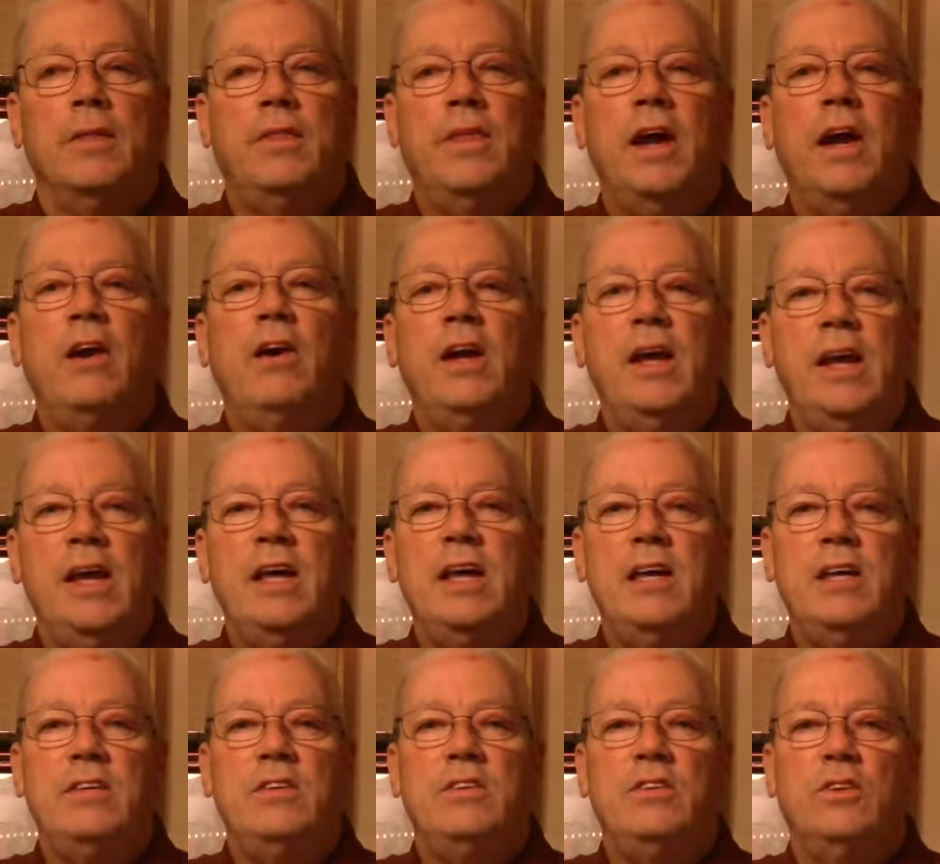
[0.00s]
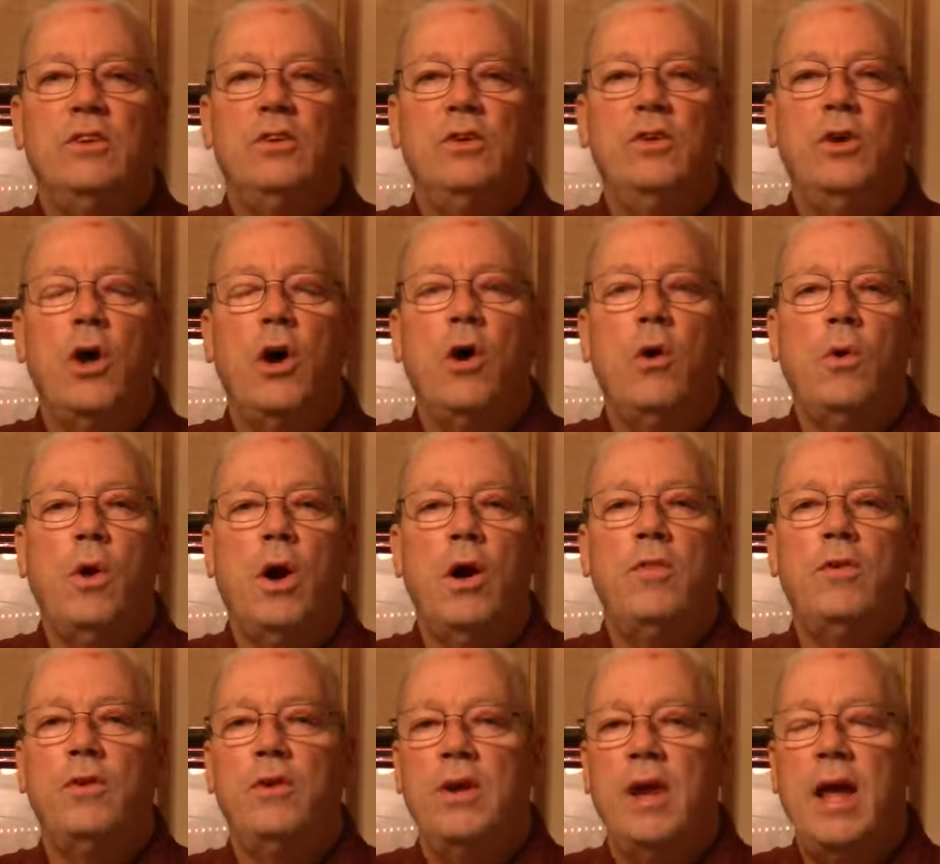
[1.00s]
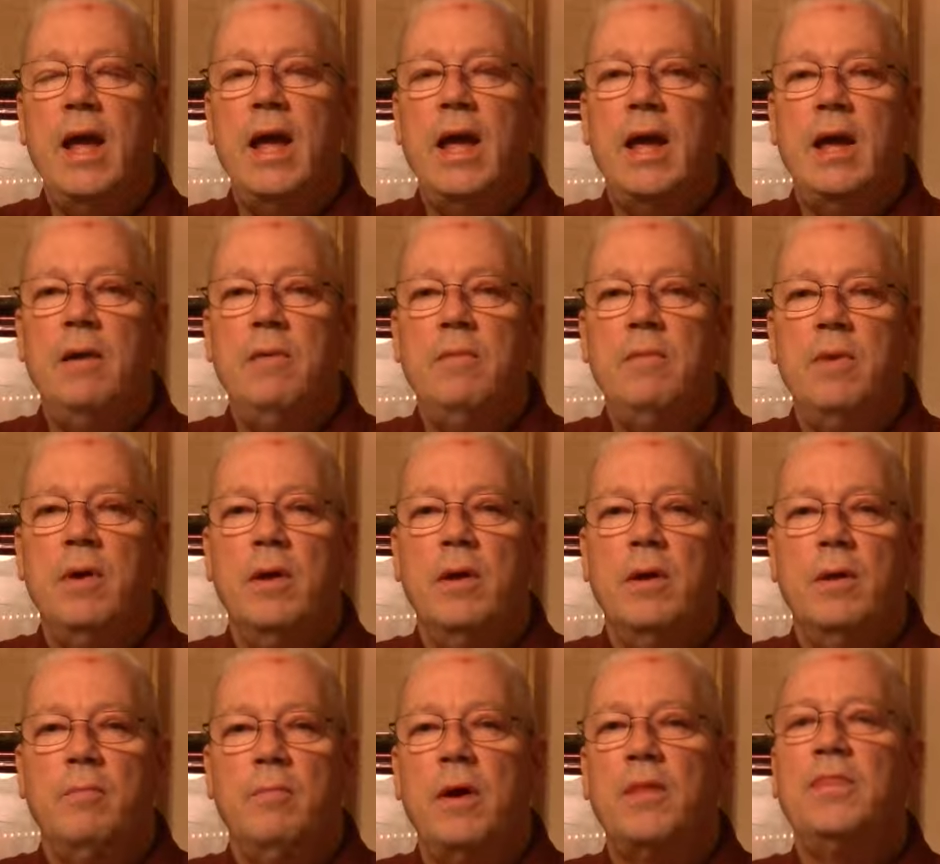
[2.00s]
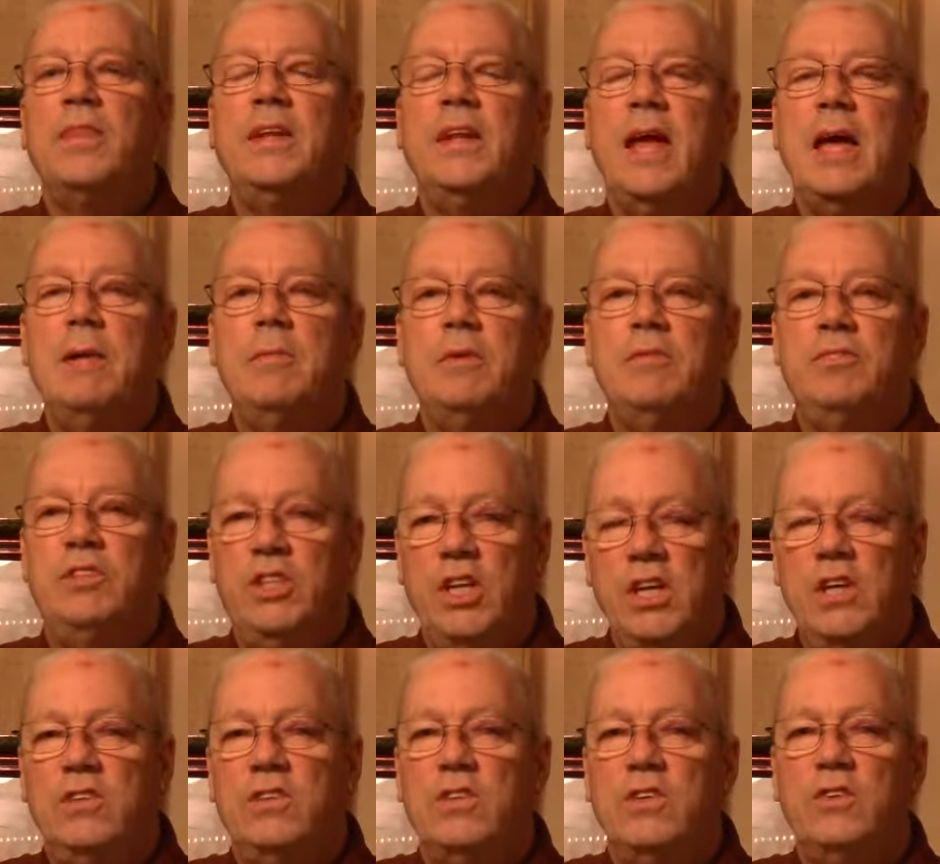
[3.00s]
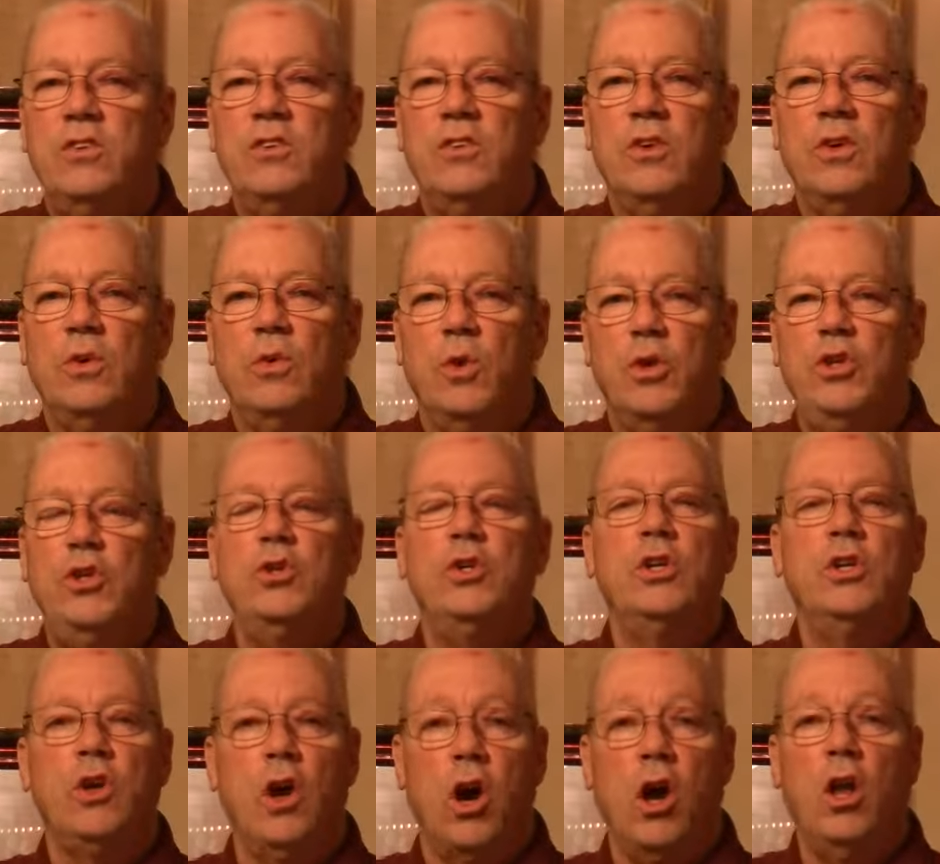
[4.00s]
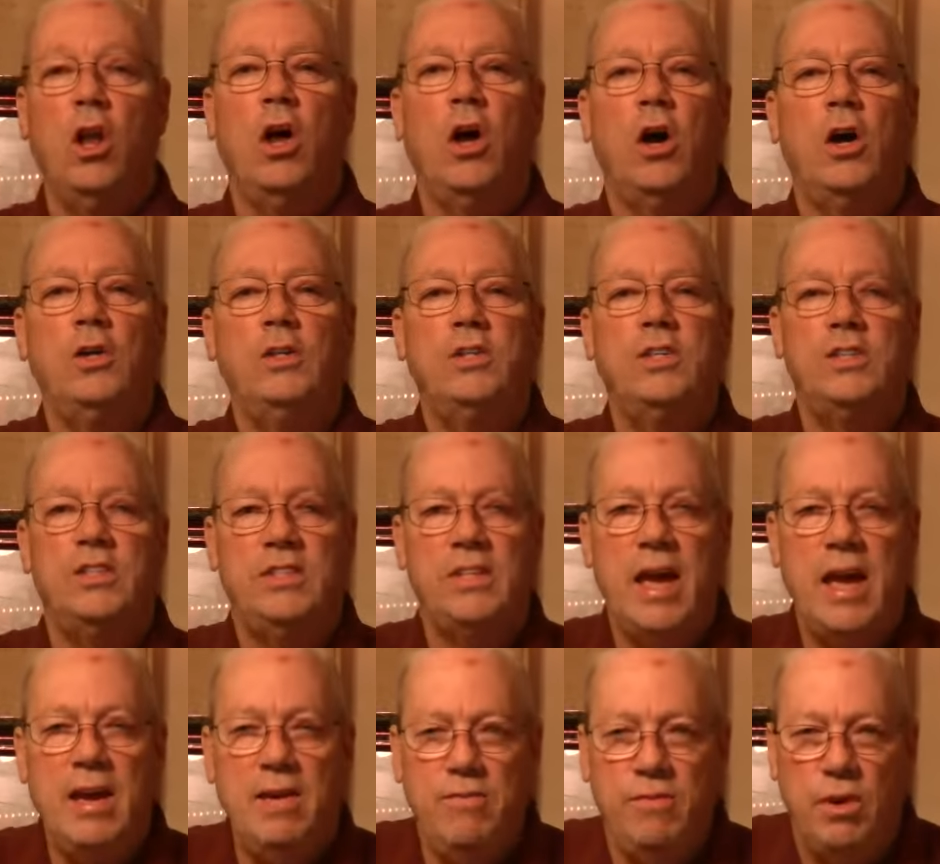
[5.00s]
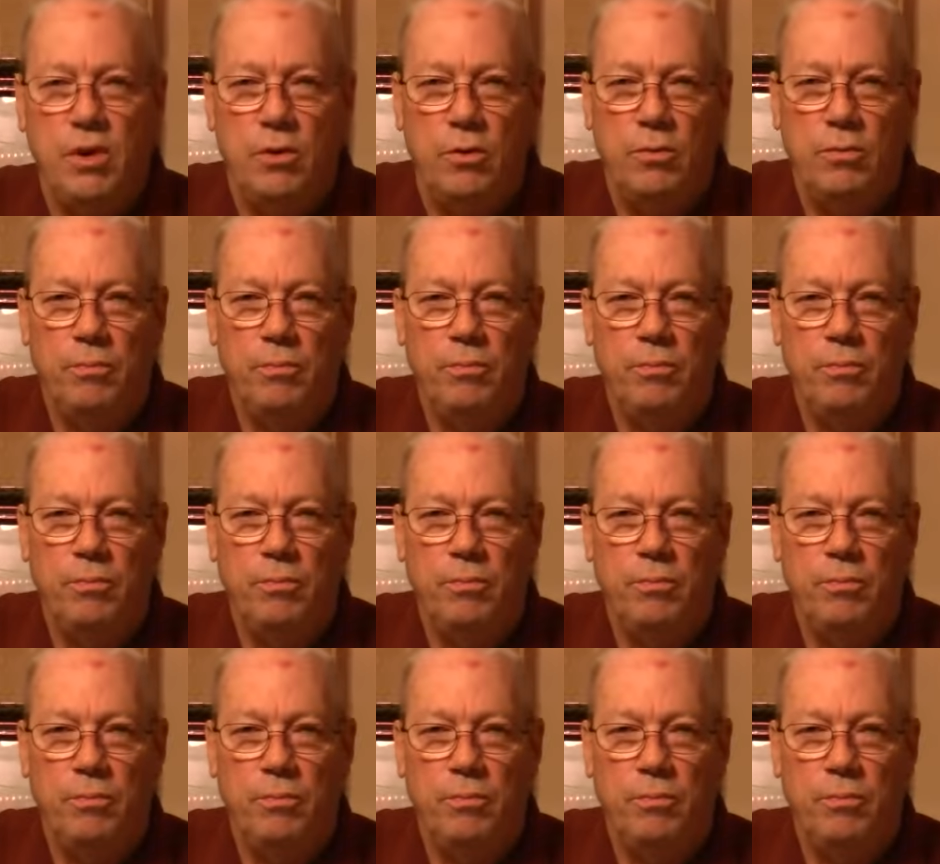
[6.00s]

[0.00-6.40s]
There is no other name but the name of Jesus which you can call on to save you.